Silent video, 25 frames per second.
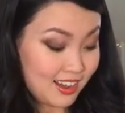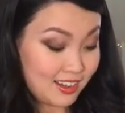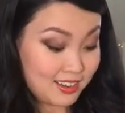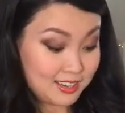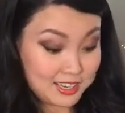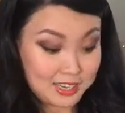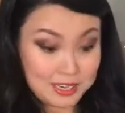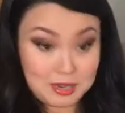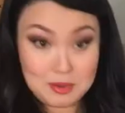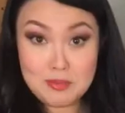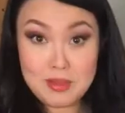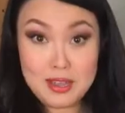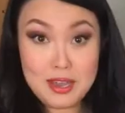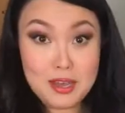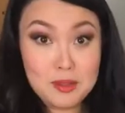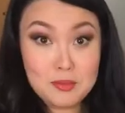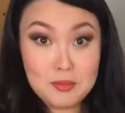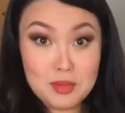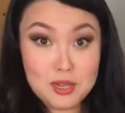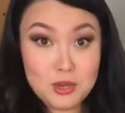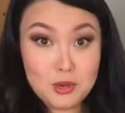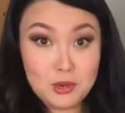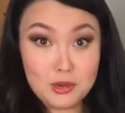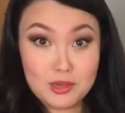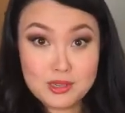email
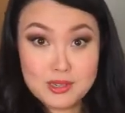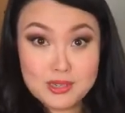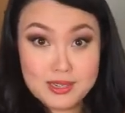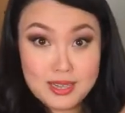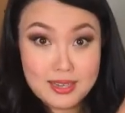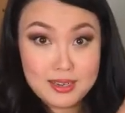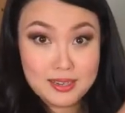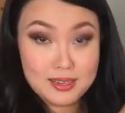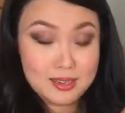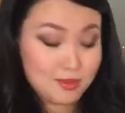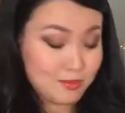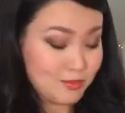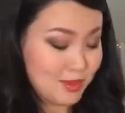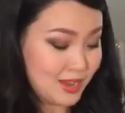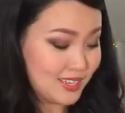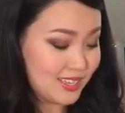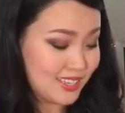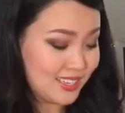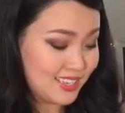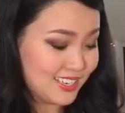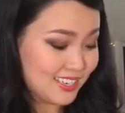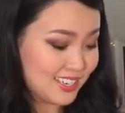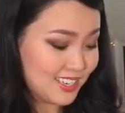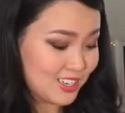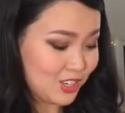me or send a
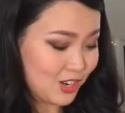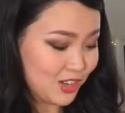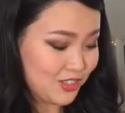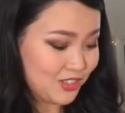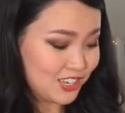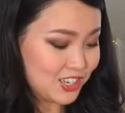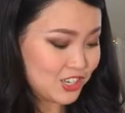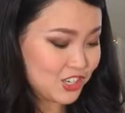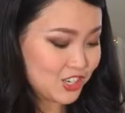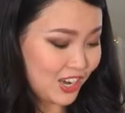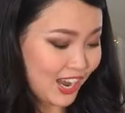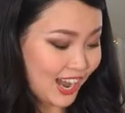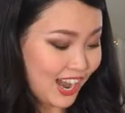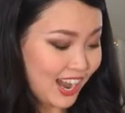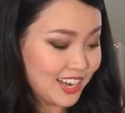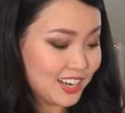message on the chat,